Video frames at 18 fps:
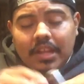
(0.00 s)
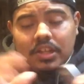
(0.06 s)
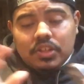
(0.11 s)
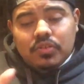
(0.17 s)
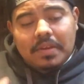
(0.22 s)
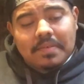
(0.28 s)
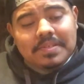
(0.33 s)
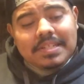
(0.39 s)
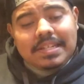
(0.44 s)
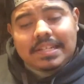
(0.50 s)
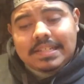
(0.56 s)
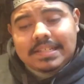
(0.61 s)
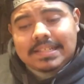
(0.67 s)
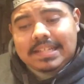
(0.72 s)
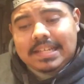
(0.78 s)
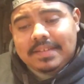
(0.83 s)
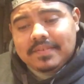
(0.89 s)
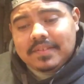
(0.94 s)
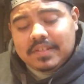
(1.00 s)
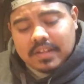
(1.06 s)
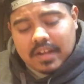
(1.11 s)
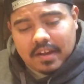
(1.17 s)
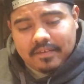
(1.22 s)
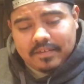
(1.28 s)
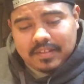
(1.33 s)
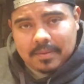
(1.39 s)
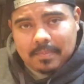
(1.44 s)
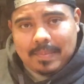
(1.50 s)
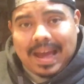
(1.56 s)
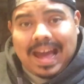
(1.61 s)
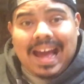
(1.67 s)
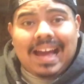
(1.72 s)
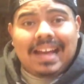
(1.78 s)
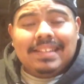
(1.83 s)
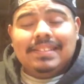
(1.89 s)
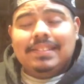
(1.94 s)
so I've seen Steve's stuff in the
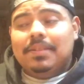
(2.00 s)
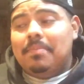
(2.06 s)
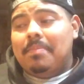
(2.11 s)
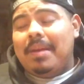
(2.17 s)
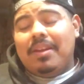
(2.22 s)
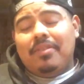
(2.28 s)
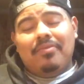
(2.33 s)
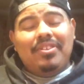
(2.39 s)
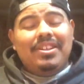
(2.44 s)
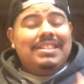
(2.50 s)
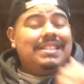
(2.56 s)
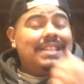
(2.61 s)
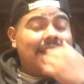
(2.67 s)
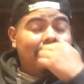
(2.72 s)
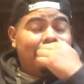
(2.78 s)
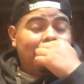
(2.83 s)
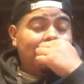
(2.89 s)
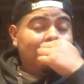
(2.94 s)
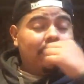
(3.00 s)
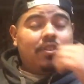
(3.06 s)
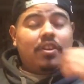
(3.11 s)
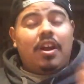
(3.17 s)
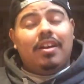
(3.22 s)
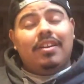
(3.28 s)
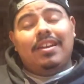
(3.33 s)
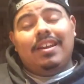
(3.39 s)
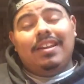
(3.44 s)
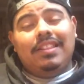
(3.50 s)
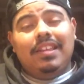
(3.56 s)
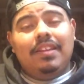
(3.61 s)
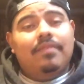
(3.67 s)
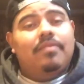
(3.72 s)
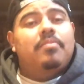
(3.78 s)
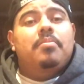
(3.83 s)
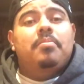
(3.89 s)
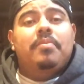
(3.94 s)
past. The main reason I've never gotten
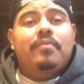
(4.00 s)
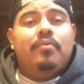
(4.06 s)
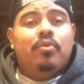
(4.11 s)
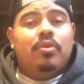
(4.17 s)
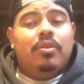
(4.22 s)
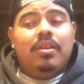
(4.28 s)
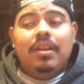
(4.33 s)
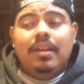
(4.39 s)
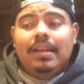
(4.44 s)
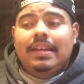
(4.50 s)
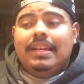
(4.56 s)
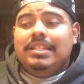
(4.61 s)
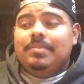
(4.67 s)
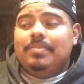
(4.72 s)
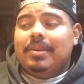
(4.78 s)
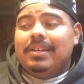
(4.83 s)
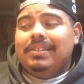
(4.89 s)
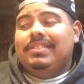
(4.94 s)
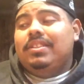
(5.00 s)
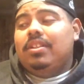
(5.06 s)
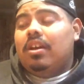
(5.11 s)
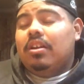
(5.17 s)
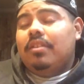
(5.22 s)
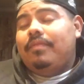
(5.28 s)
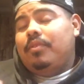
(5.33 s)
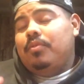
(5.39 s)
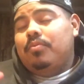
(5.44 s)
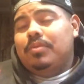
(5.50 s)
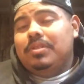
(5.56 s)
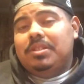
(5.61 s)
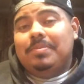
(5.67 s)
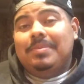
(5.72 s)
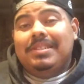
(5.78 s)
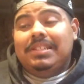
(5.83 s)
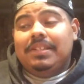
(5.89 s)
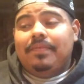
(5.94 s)
anything from him before is because a lot of it was
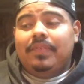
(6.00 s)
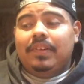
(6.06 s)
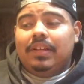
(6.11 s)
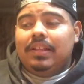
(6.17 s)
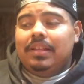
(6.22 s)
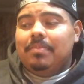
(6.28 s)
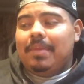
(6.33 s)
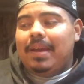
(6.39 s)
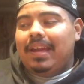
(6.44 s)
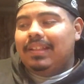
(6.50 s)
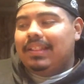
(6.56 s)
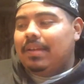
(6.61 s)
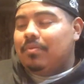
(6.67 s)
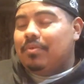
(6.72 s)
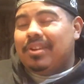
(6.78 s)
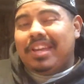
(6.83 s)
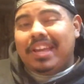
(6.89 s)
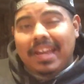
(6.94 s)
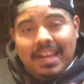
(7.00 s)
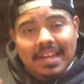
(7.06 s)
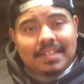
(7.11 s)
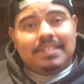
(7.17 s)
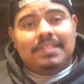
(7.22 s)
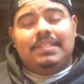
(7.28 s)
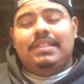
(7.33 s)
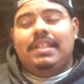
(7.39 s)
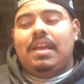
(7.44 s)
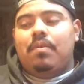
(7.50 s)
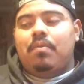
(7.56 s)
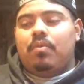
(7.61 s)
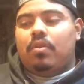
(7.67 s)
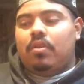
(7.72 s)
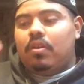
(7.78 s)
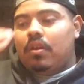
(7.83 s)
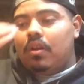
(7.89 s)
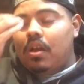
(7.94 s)
specifically made. They were kits. They
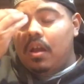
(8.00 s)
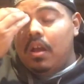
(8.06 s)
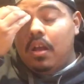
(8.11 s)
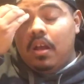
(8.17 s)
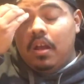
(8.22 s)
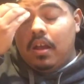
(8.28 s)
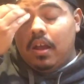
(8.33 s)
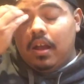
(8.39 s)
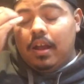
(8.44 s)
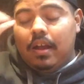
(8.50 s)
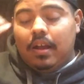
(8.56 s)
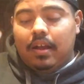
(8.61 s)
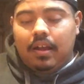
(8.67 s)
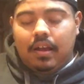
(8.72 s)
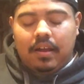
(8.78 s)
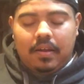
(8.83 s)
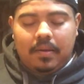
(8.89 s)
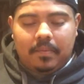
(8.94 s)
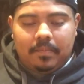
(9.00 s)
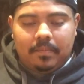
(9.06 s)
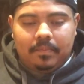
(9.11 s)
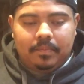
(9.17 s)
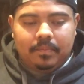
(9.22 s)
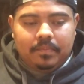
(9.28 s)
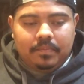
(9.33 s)
were um,